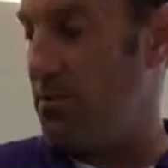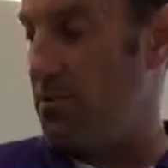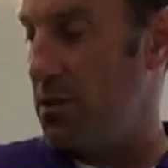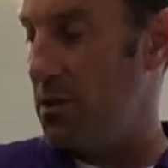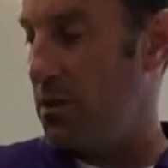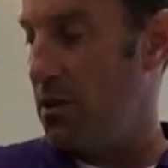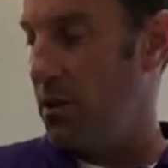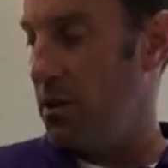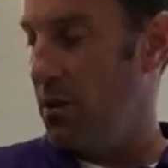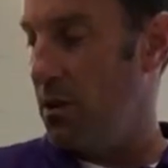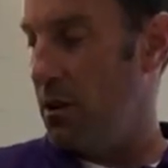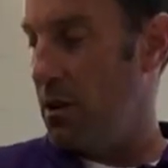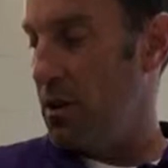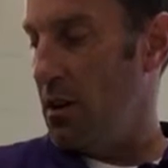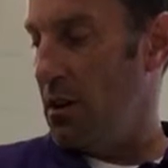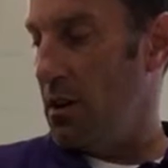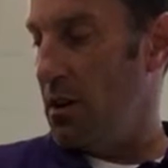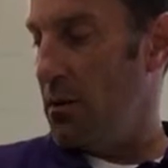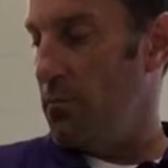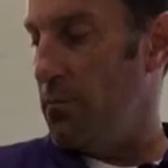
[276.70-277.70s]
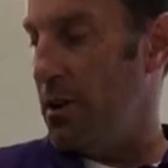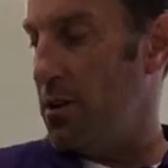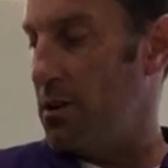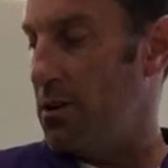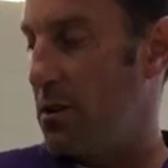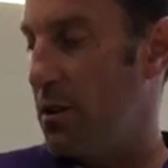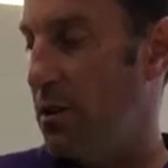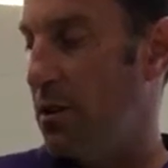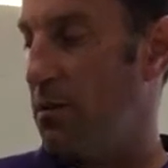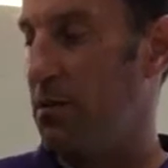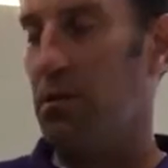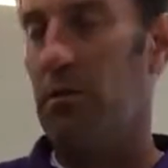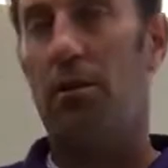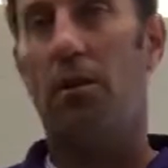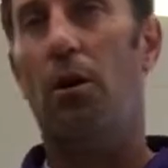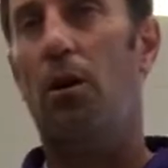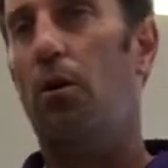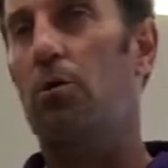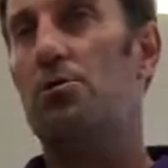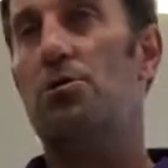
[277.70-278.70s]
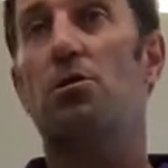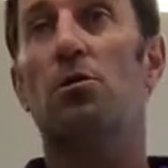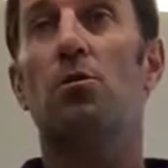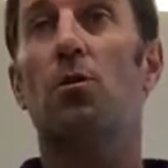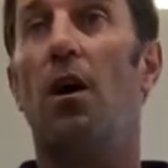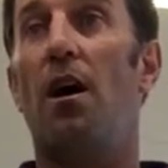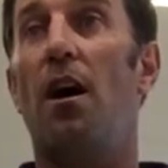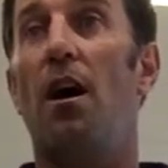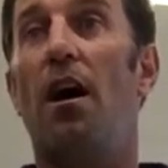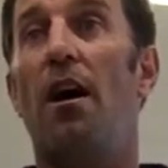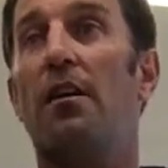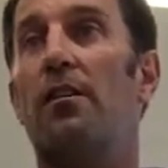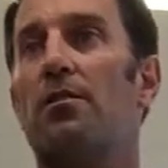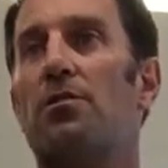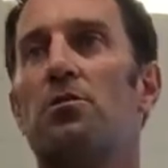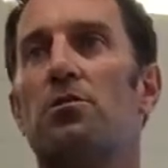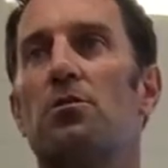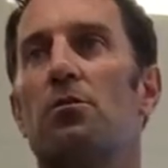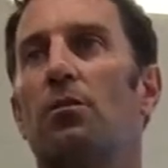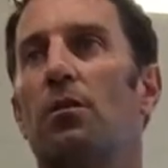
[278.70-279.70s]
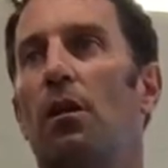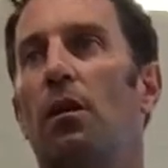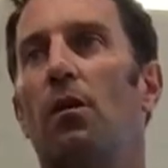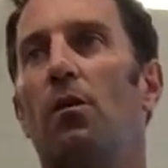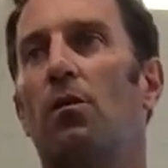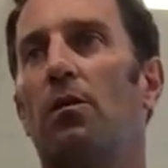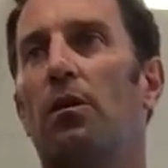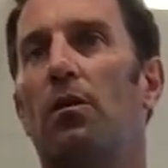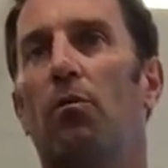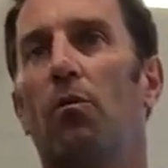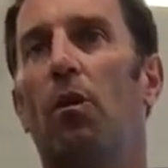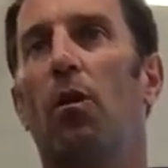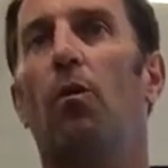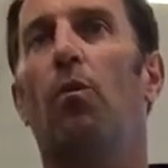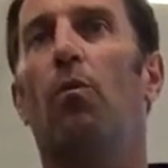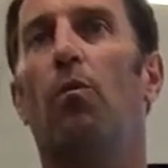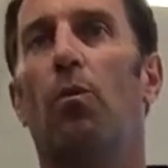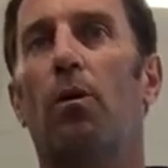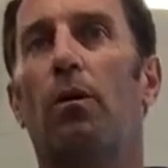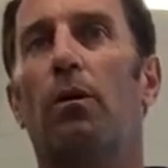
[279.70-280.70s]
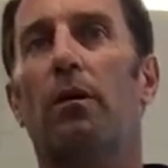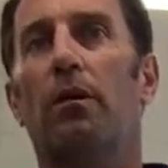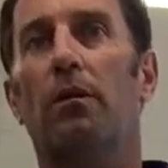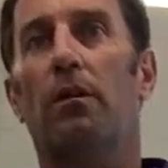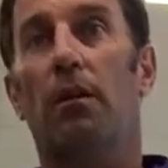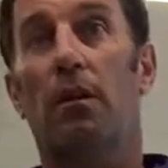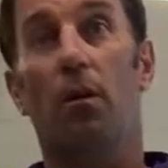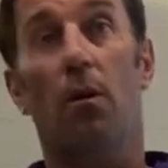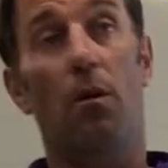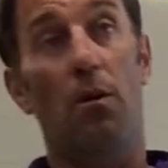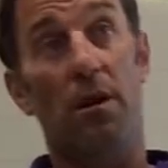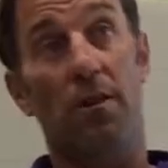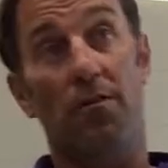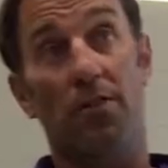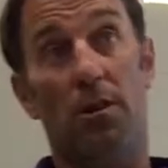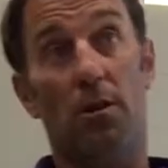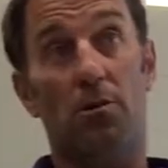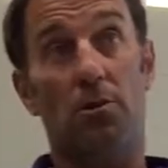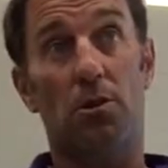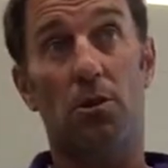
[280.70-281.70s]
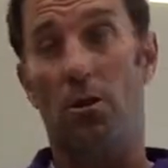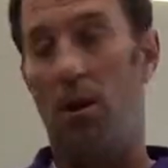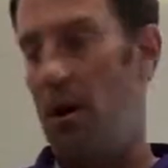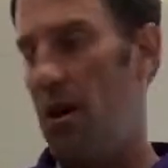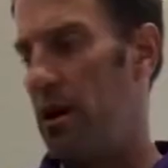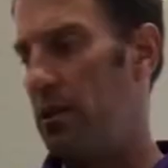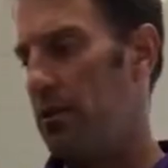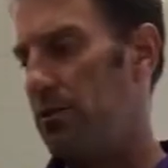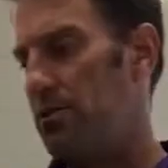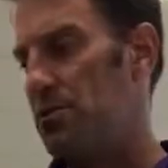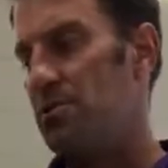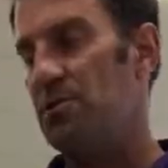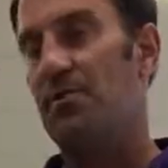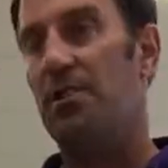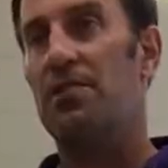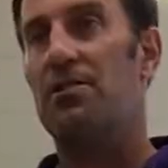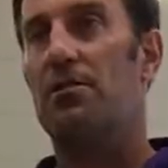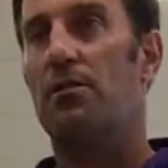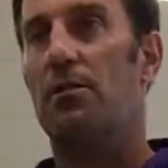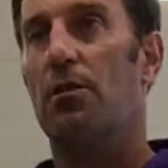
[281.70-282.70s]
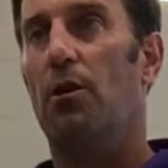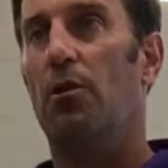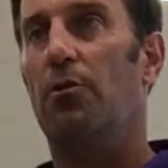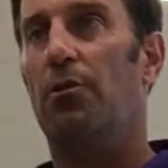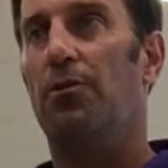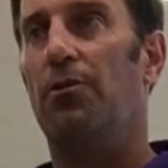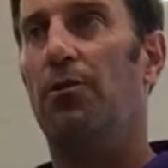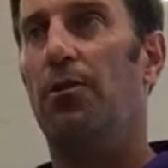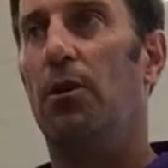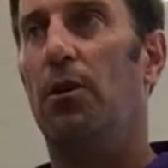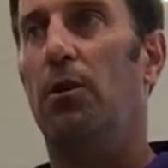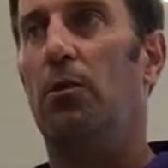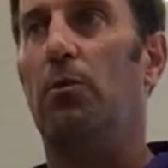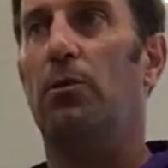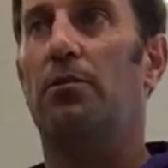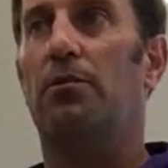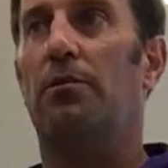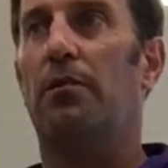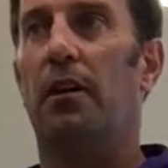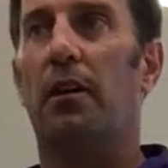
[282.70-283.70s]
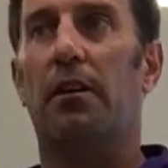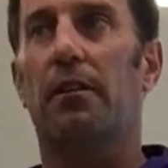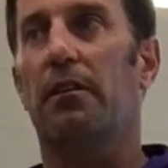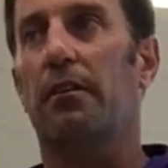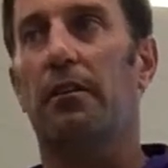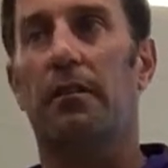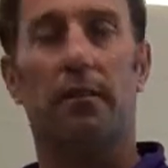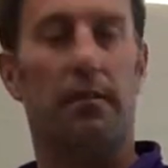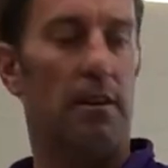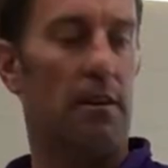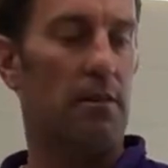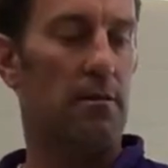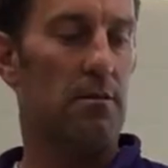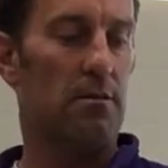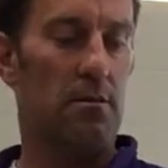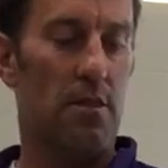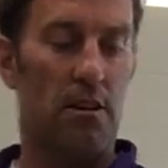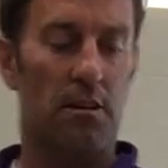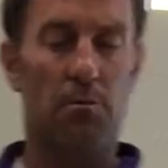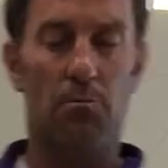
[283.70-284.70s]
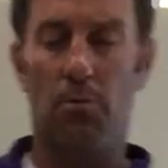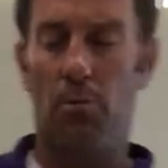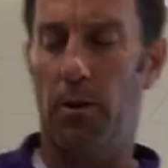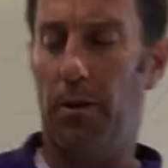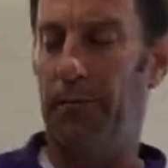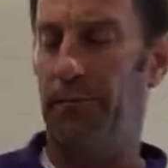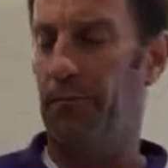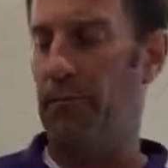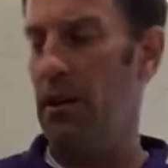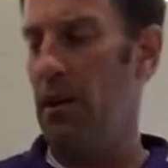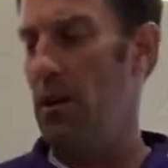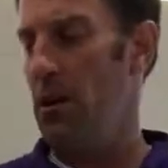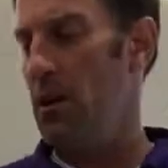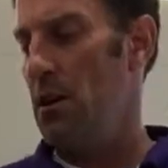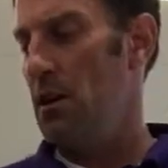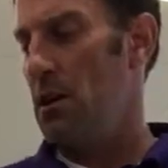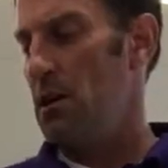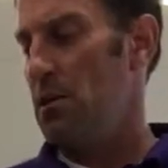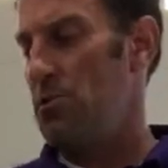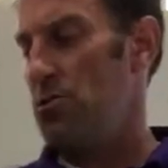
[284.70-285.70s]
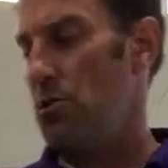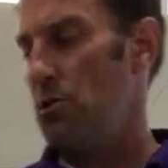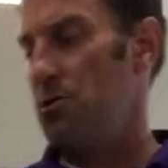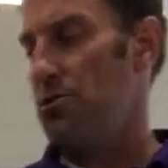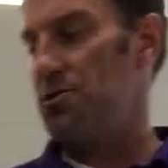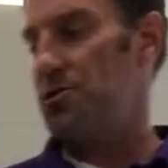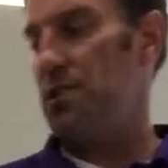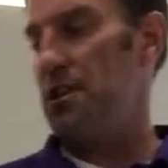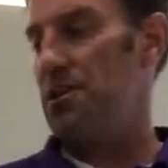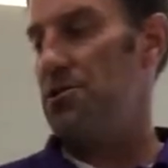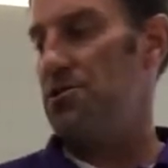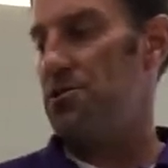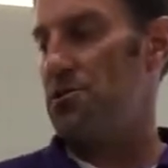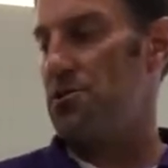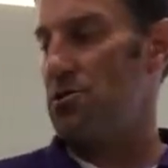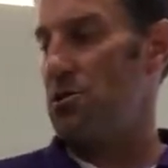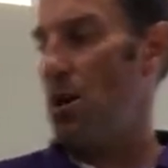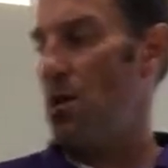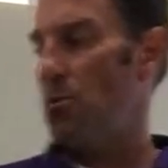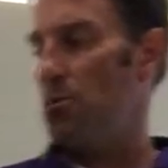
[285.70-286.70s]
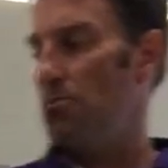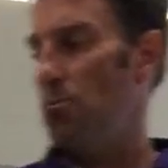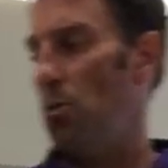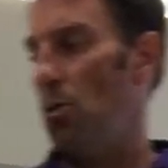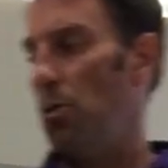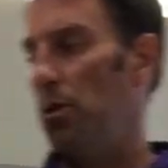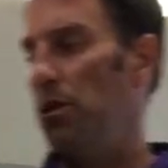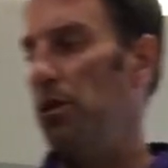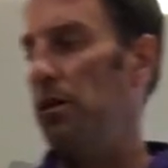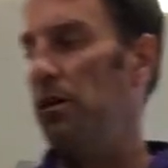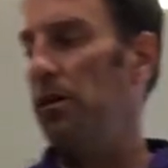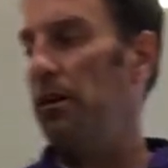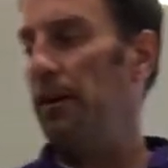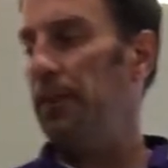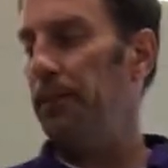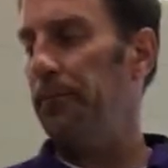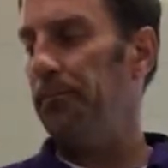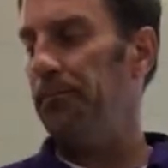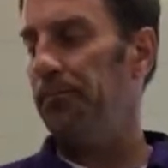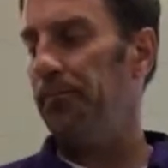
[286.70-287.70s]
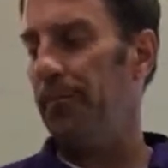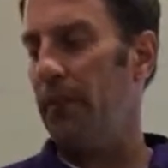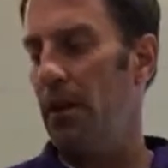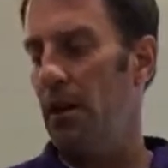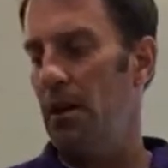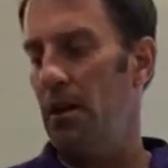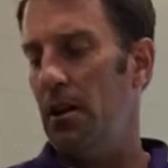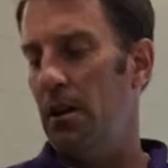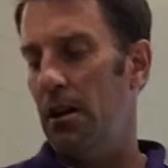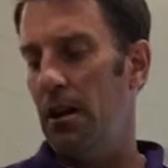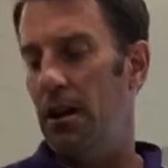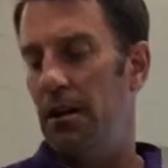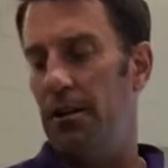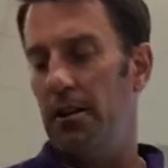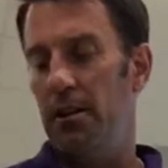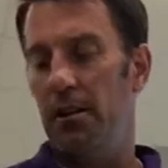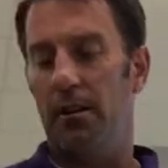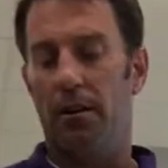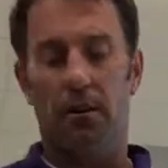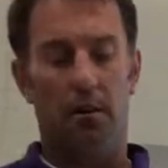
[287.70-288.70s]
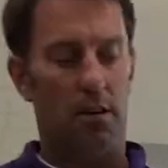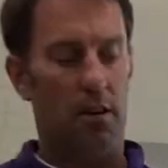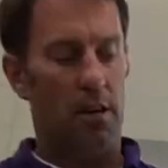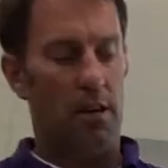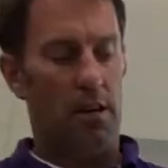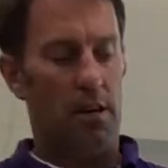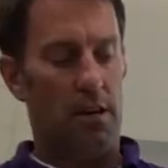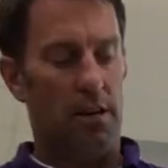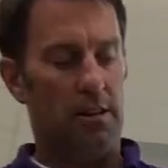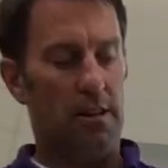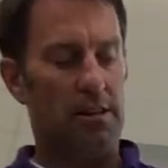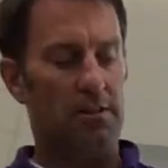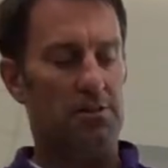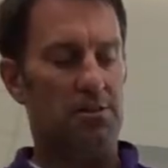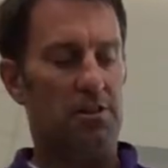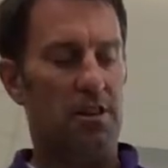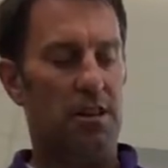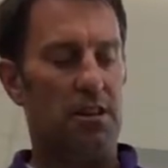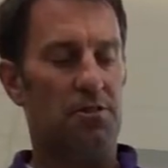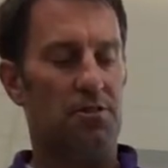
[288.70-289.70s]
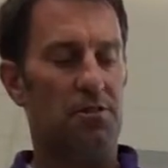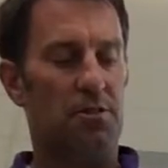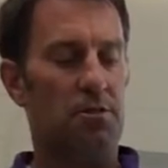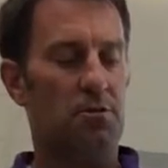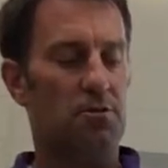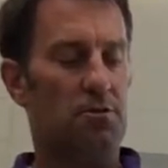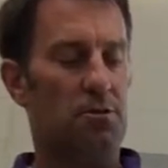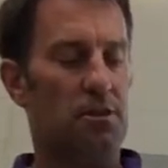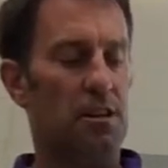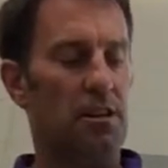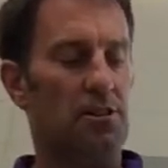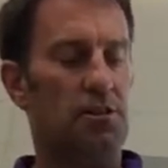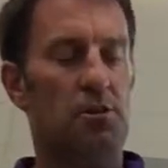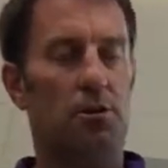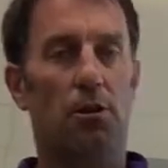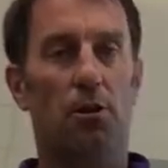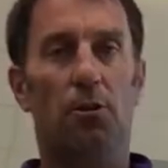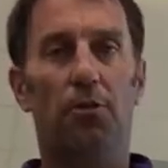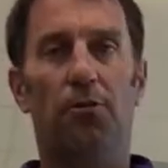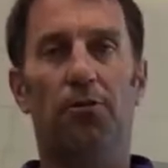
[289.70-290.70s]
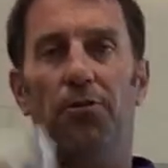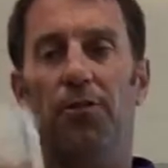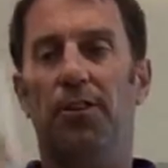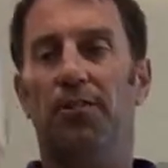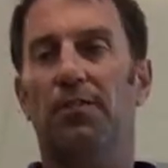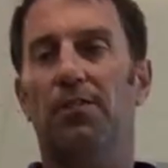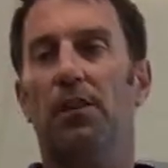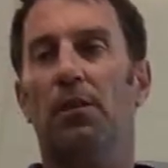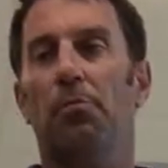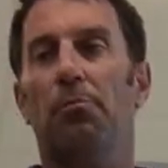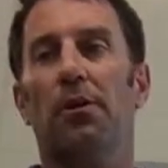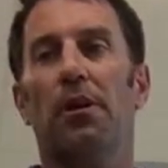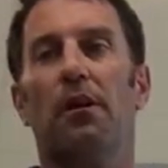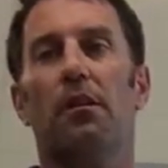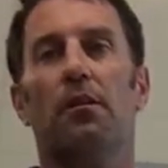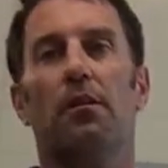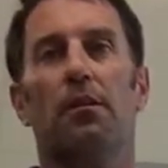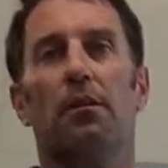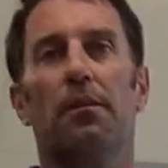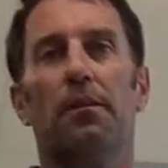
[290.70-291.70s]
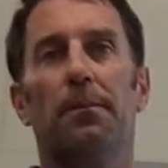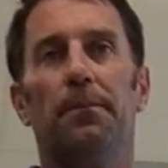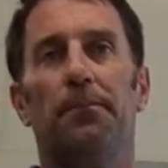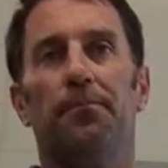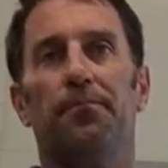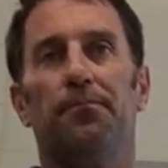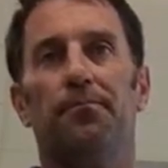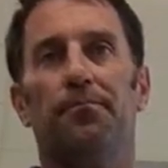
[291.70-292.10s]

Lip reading: up to you. But don't go too high or too low or it won't work. And if you go too high, you'll just eventually overflow one side, and that's not the point. So it says to start with more here and here. And then it says use the 250 beaker